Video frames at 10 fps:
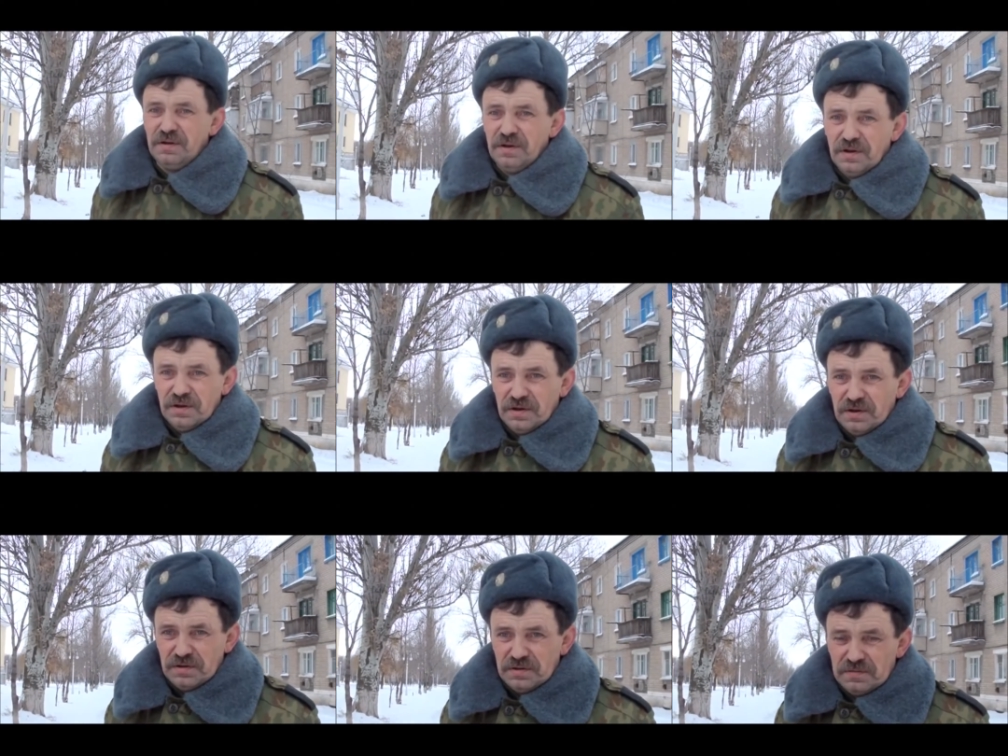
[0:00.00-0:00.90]
in
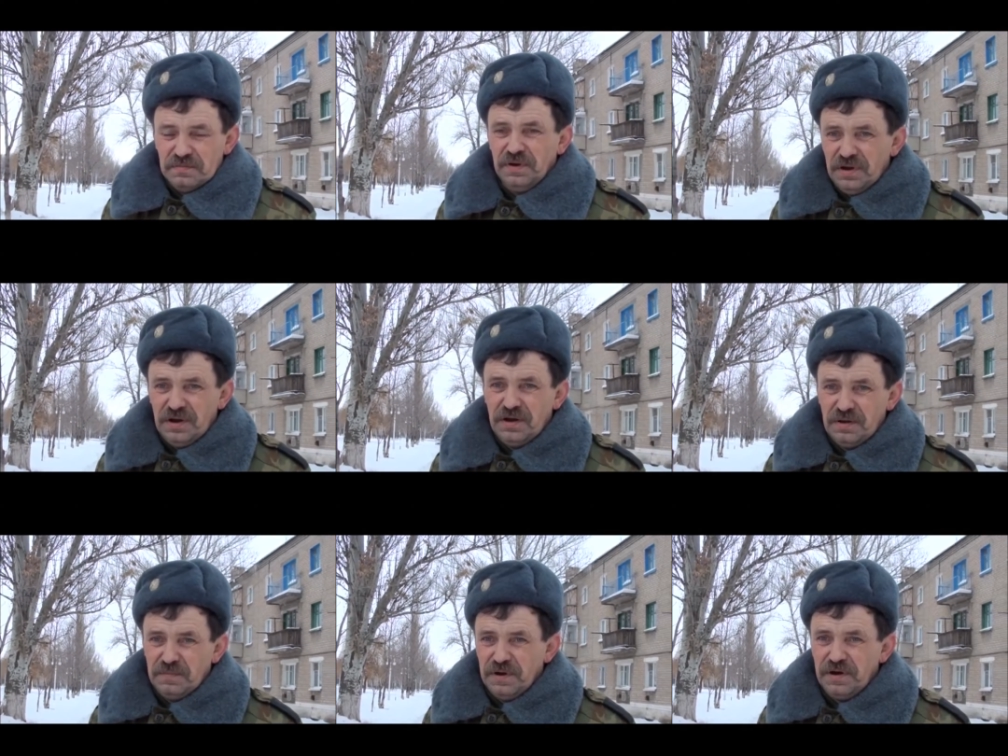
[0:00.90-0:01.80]
Novosvetlovka and
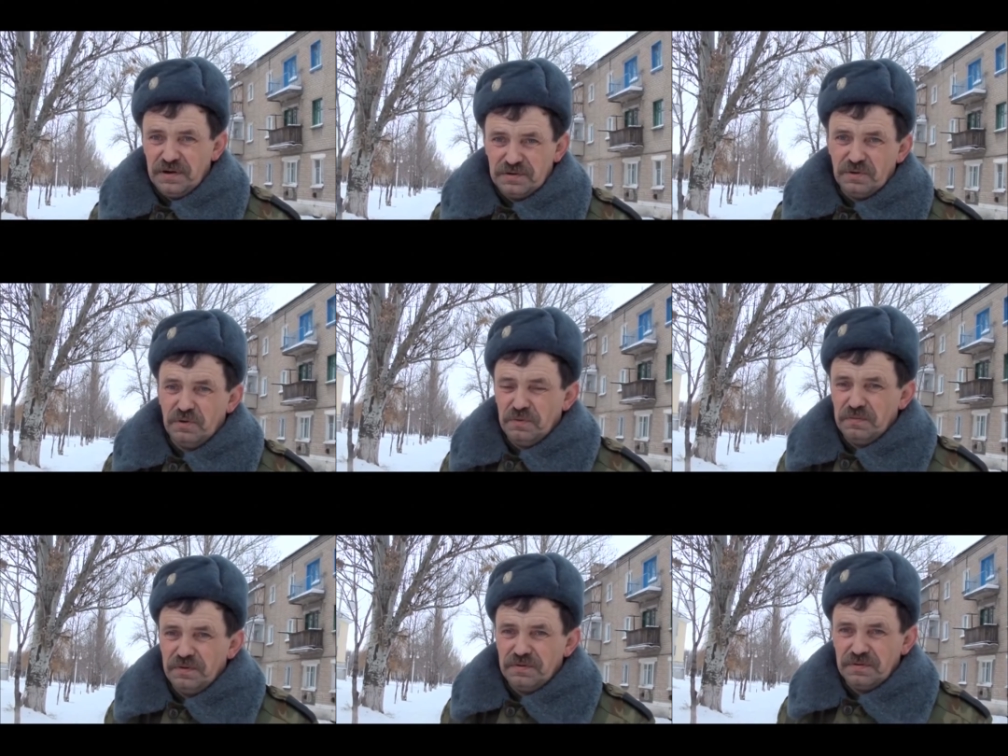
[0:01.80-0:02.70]
Lugansk
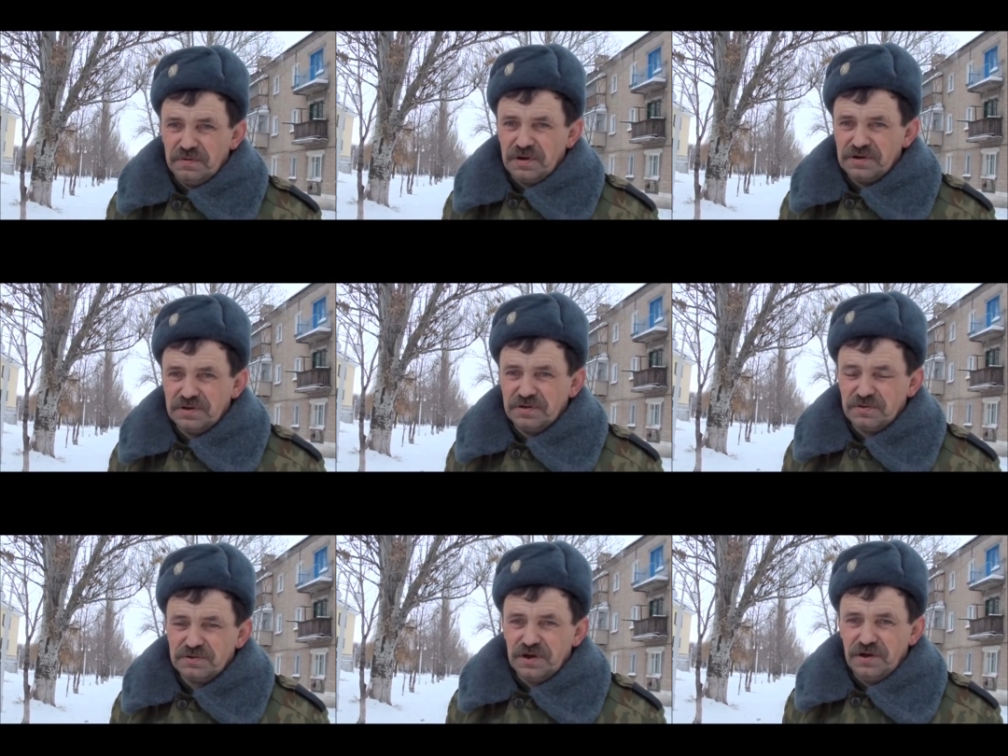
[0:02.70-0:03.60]
earlier.
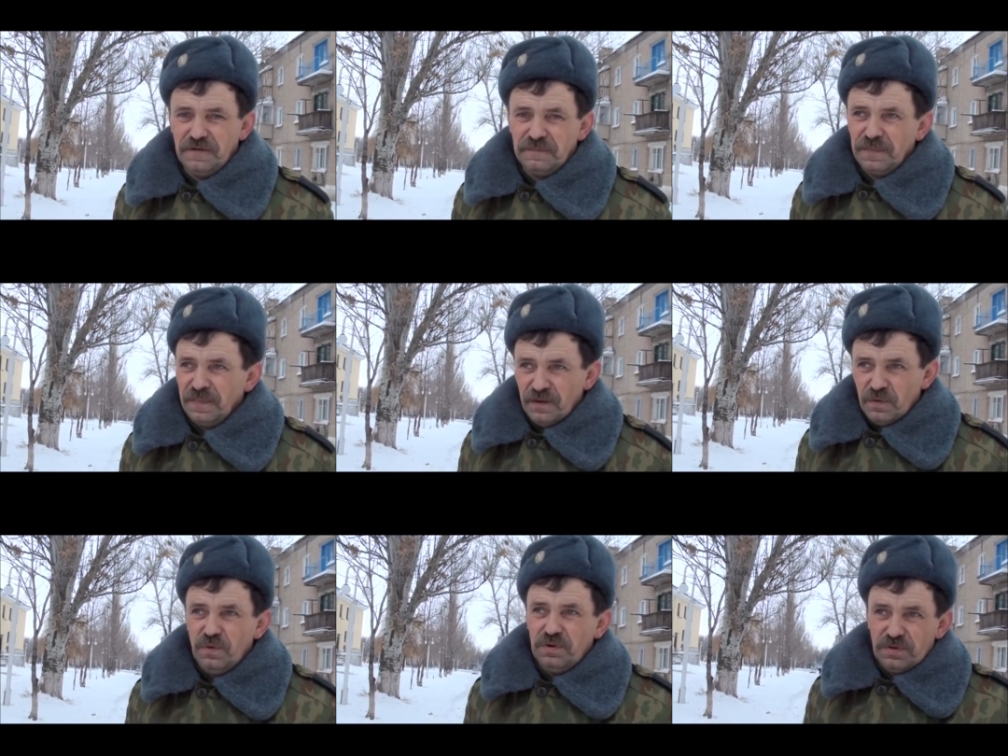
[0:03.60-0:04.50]
They were
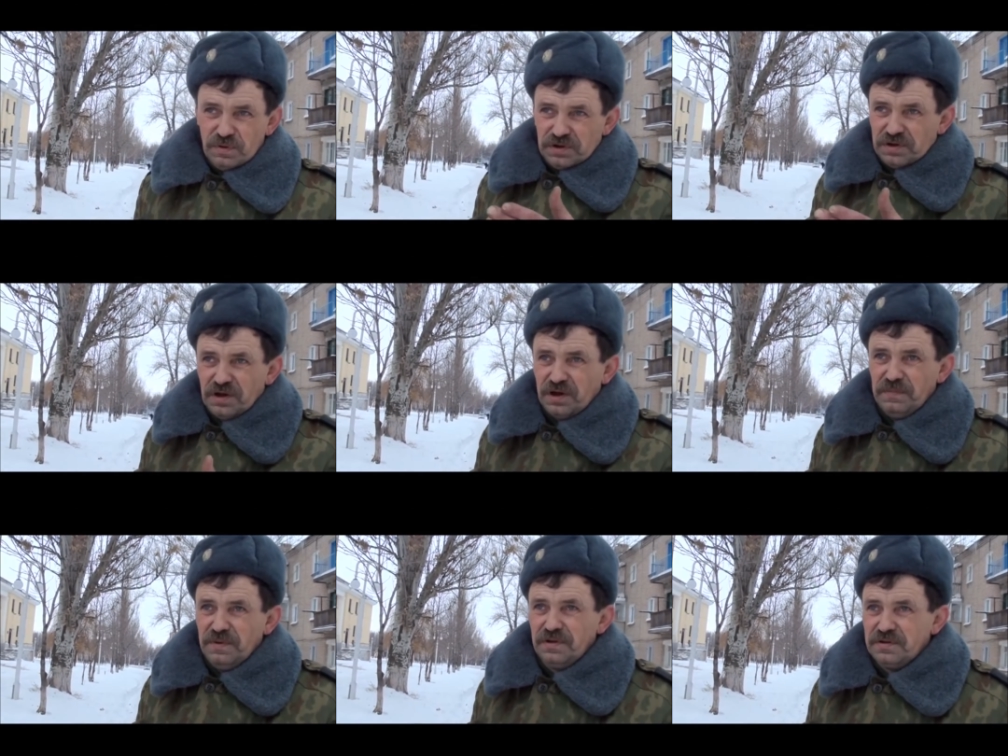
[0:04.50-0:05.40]
paratroopers
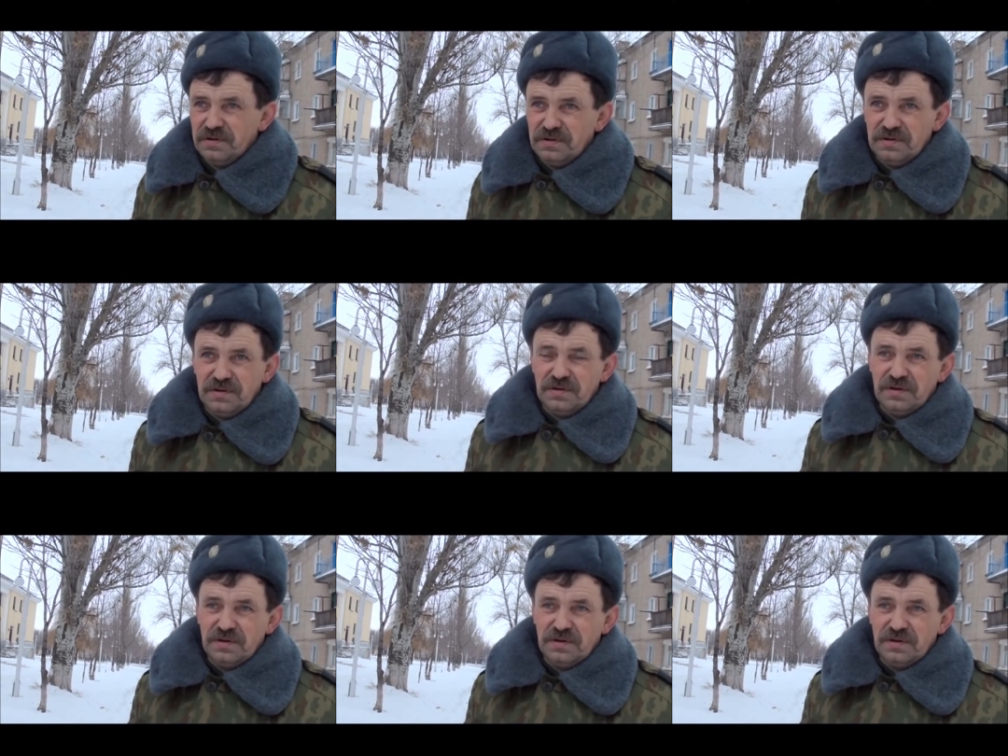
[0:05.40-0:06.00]
in Lugansk.